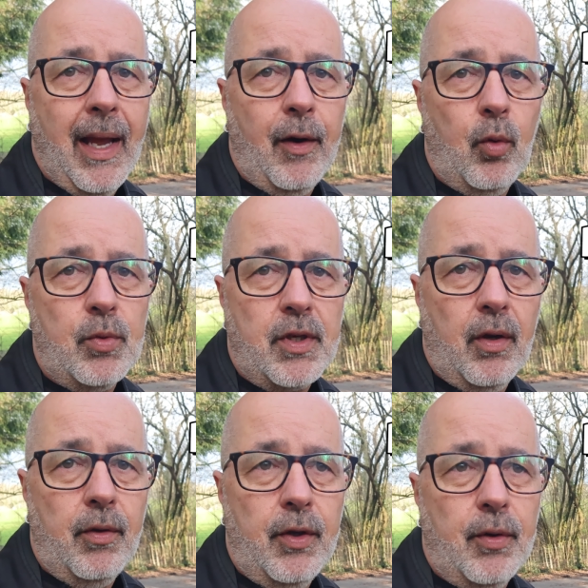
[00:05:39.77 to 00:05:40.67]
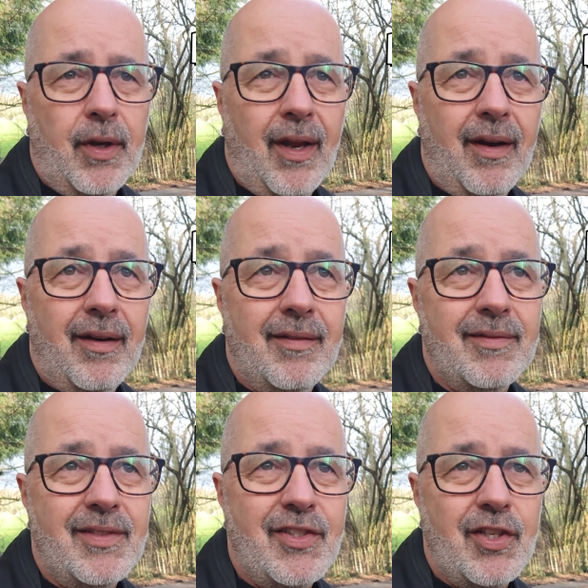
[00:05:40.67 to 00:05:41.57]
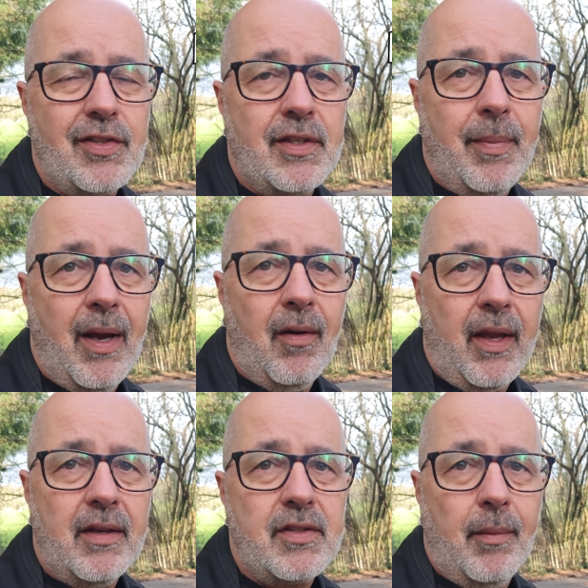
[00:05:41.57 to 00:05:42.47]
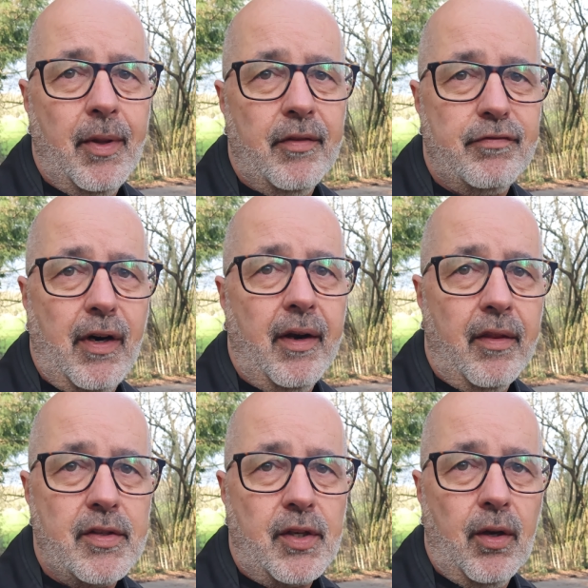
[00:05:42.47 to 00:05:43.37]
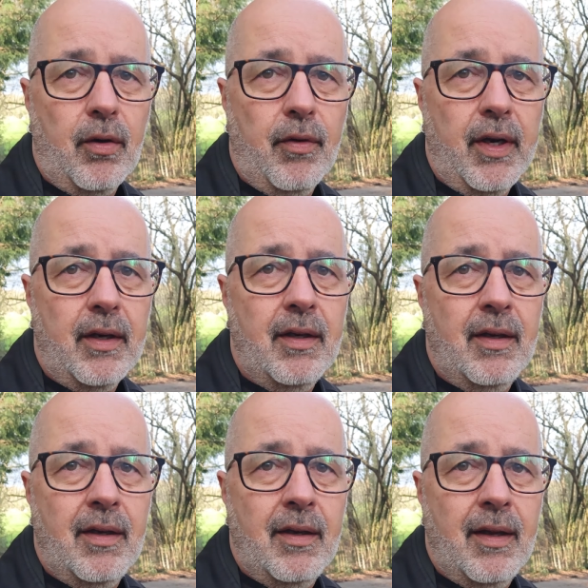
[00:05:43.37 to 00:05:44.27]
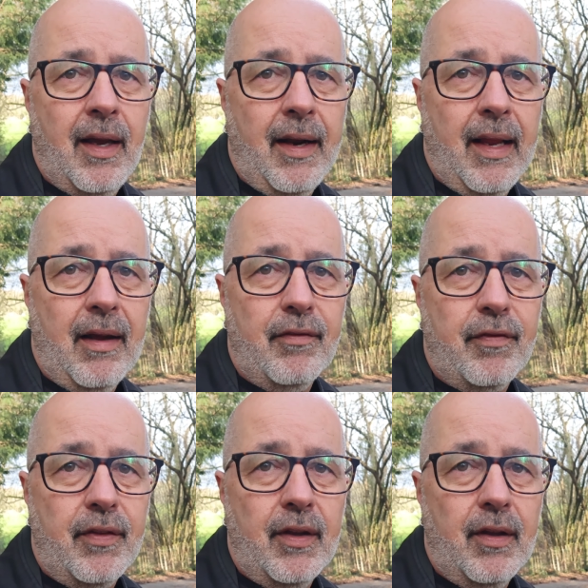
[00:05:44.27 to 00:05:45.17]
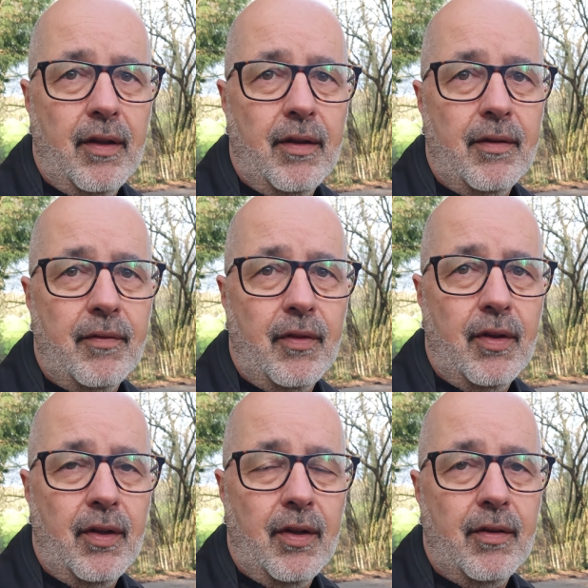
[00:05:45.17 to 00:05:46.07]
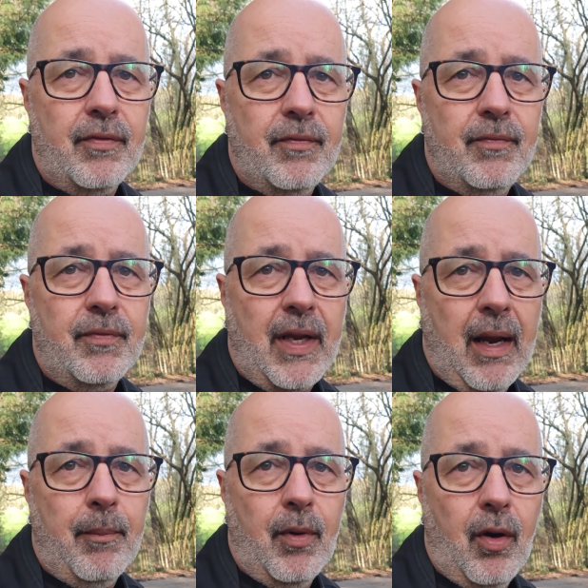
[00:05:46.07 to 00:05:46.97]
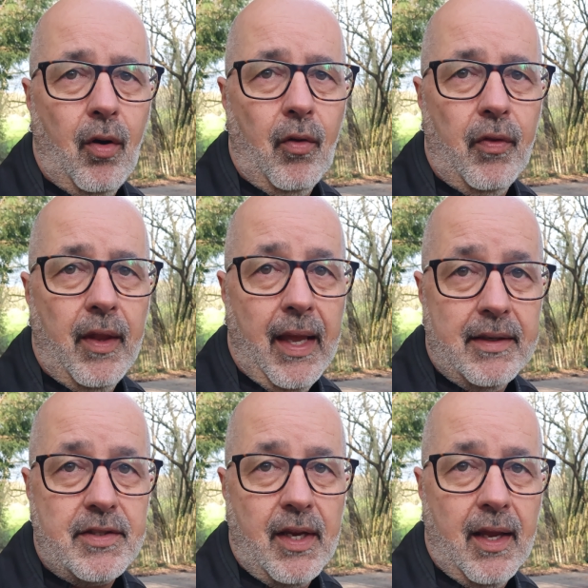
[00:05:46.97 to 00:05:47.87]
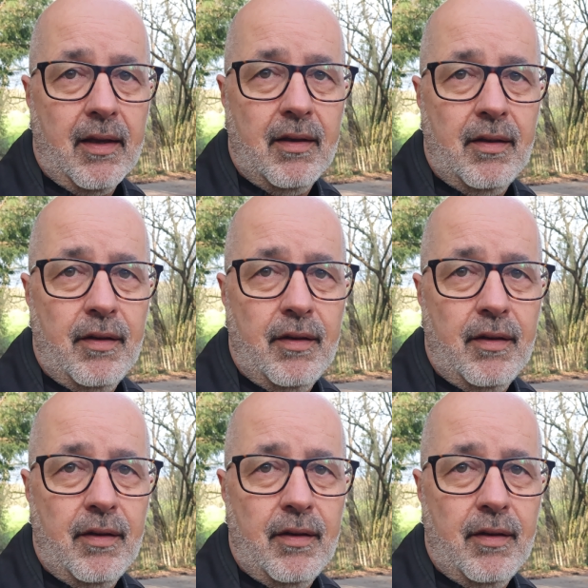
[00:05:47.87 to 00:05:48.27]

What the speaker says: And also you can just about get some of the front of the scooter in and have the camera on the headset